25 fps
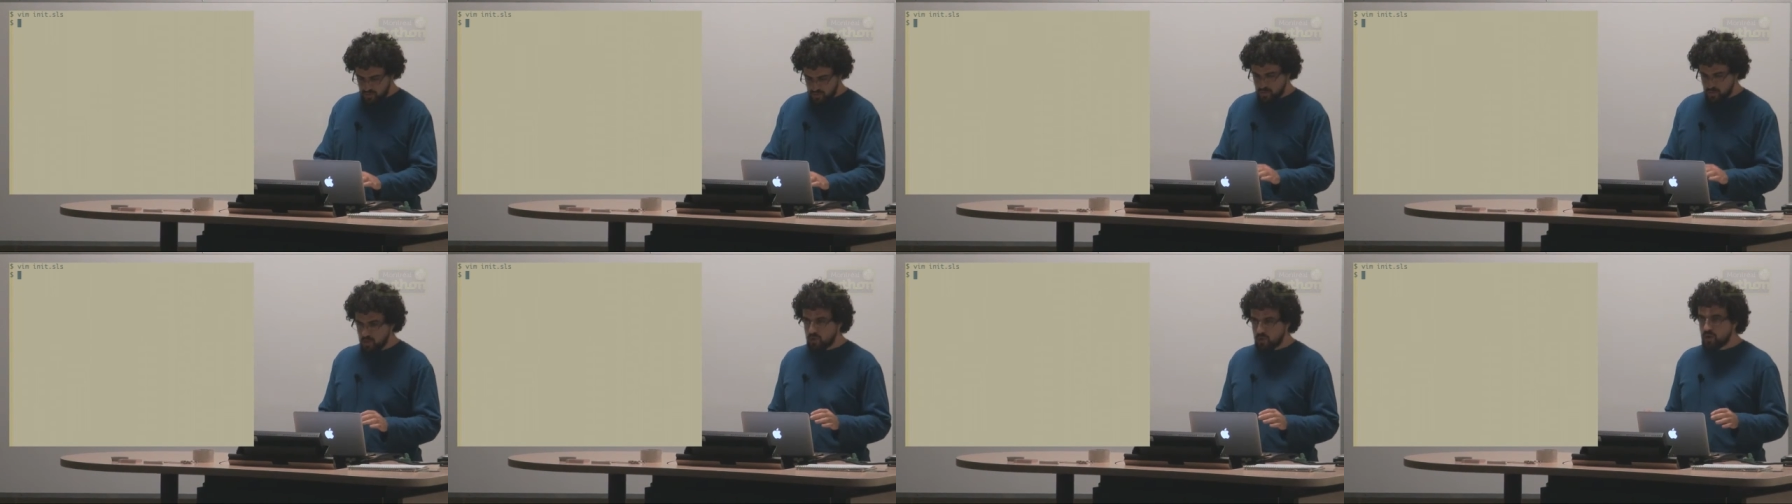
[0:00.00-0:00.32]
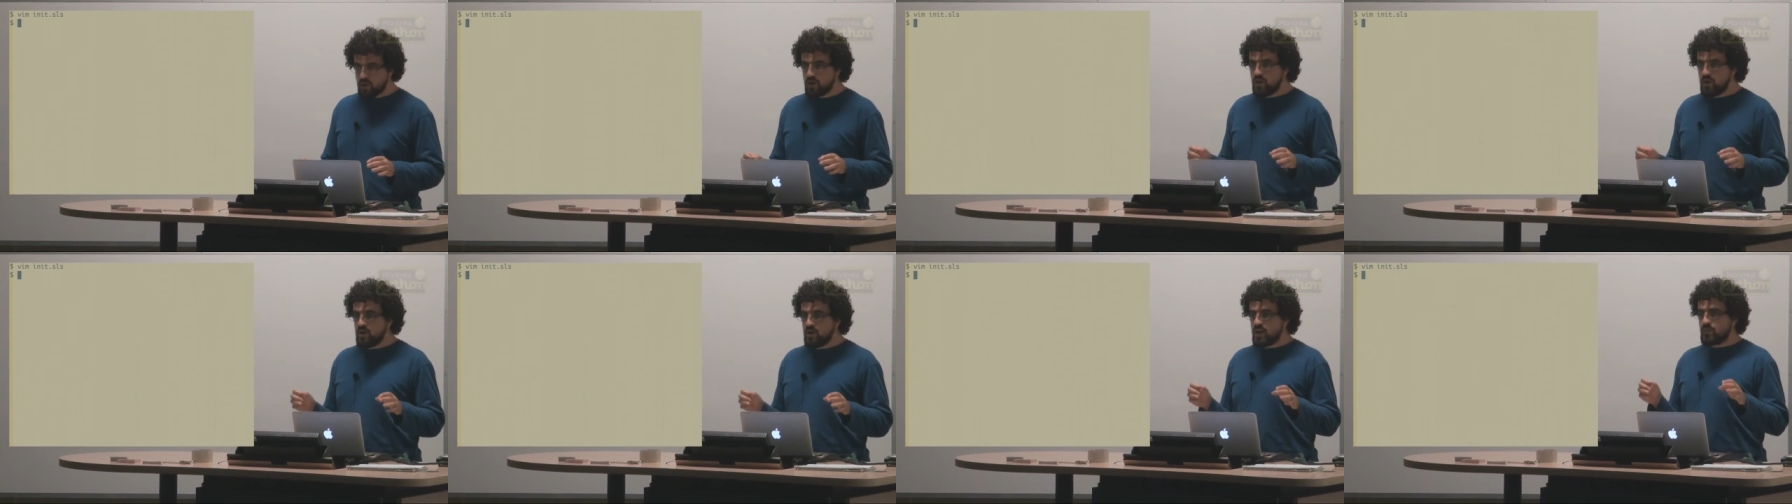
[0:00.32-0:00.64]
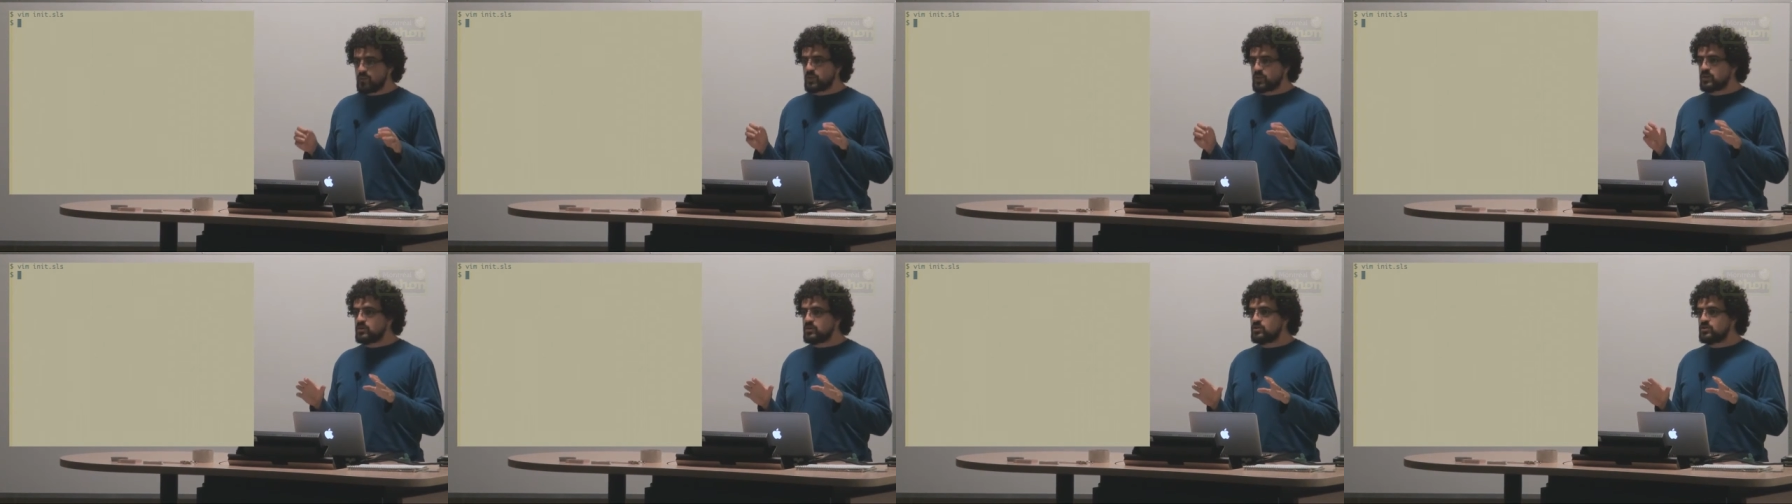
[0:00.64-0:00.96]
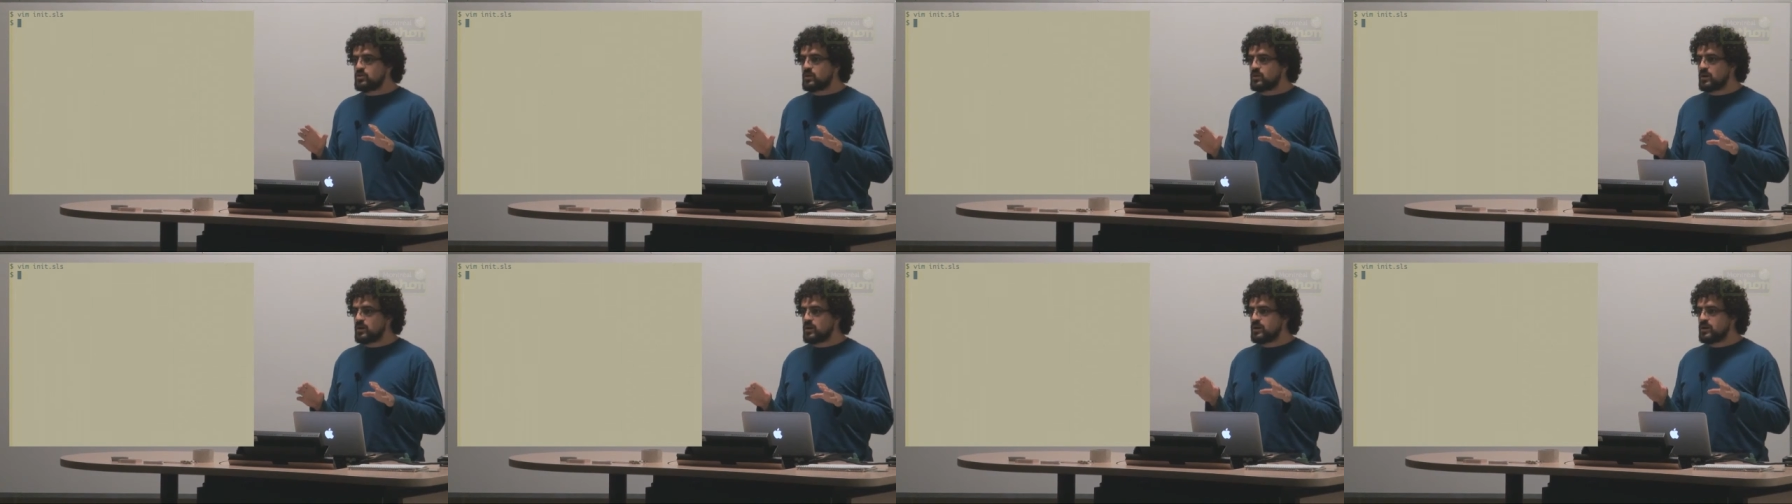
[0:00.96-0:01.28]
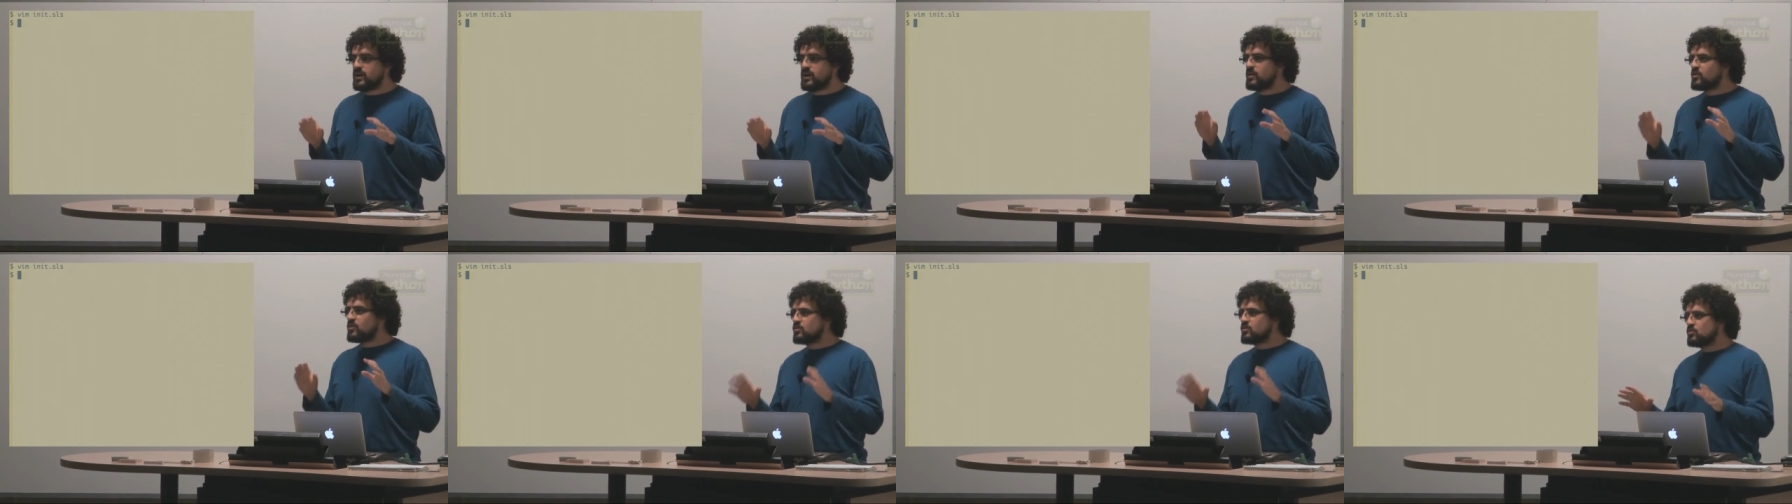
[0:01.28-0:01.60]
So I'm going to do a
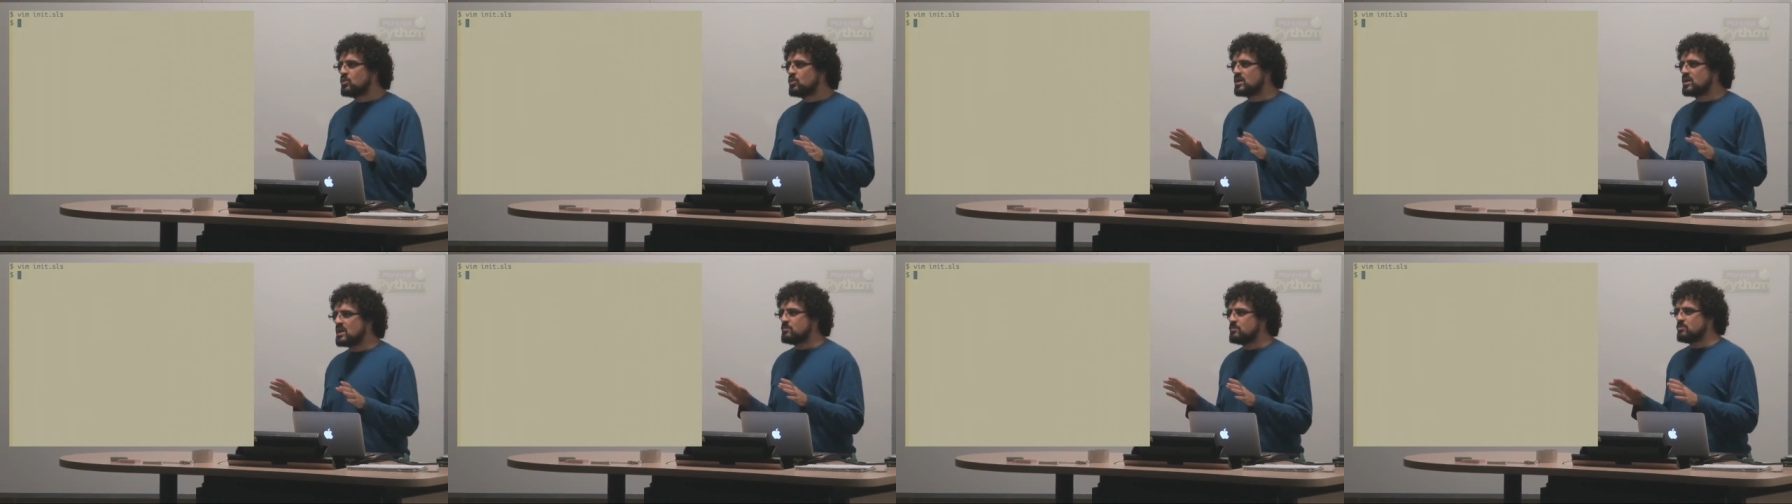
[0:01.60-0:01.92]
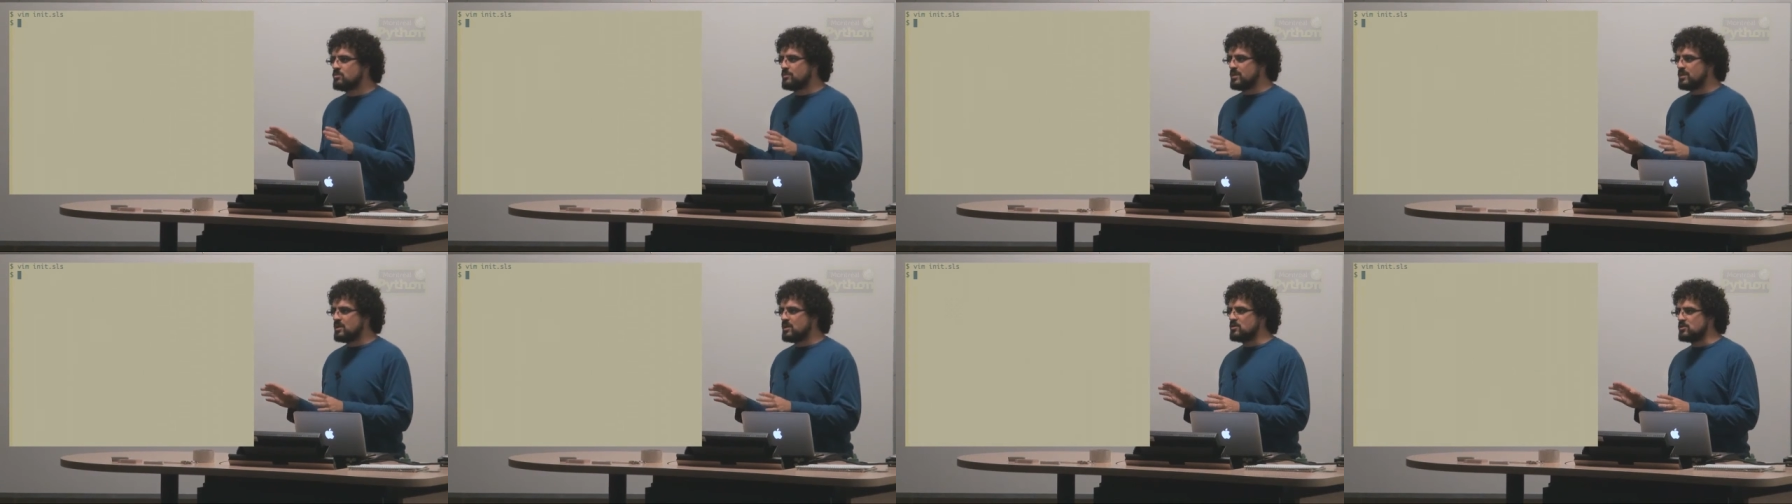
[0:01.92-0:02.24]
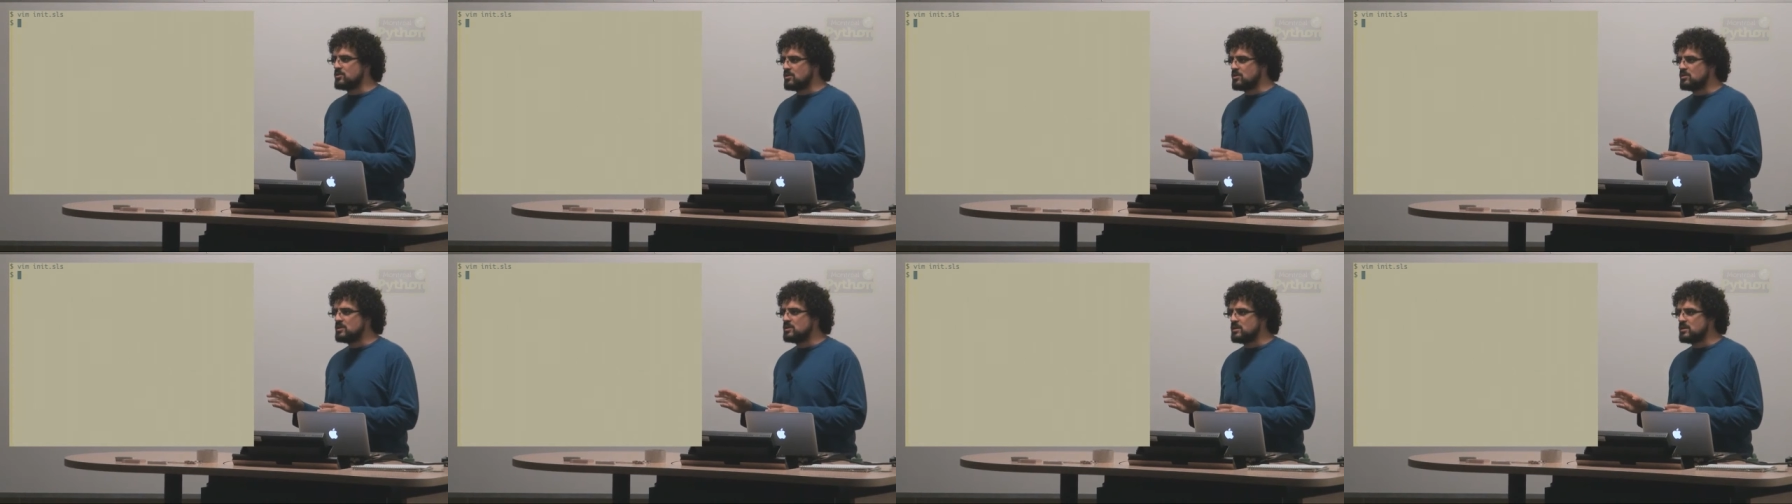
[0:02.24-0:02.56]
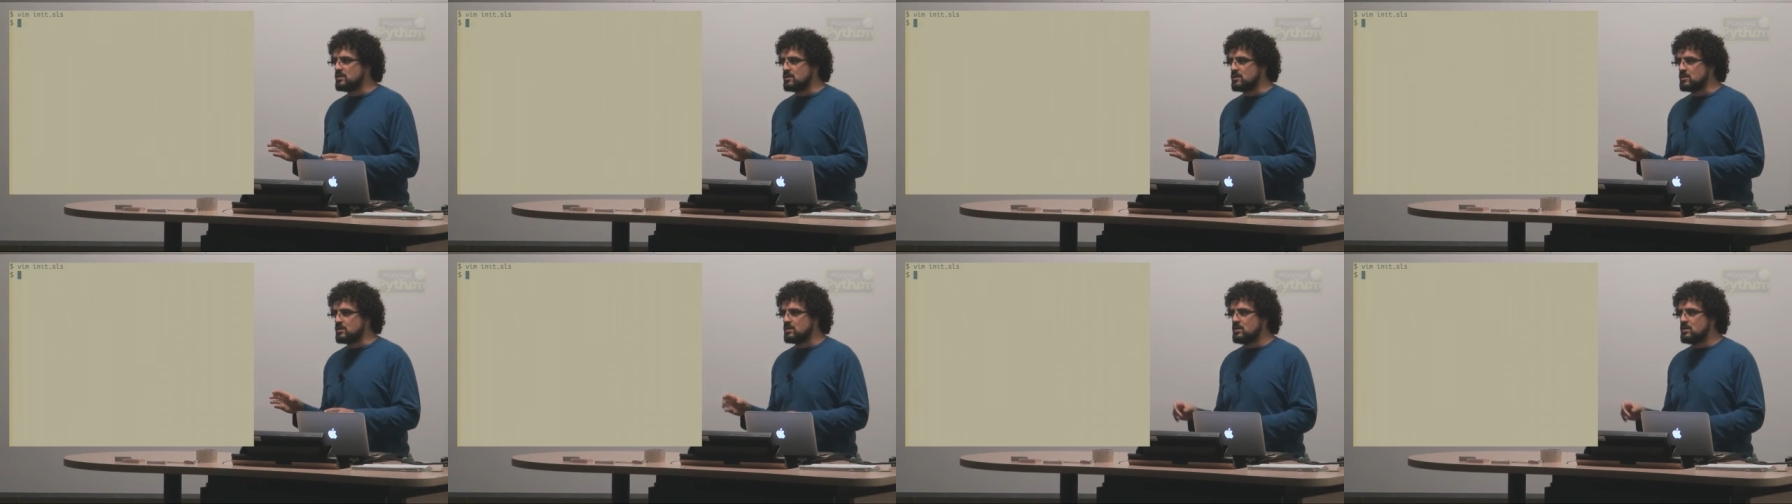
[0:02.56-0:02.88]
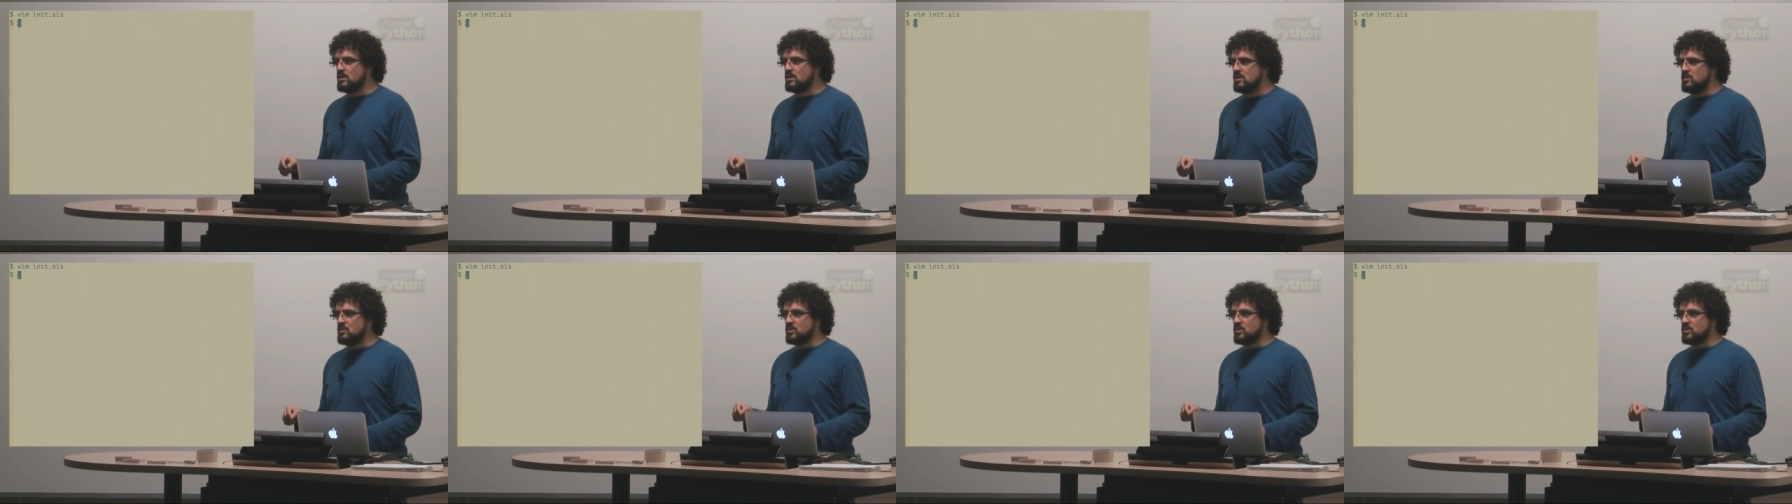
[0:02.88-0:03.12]
here's one I prepared earlier,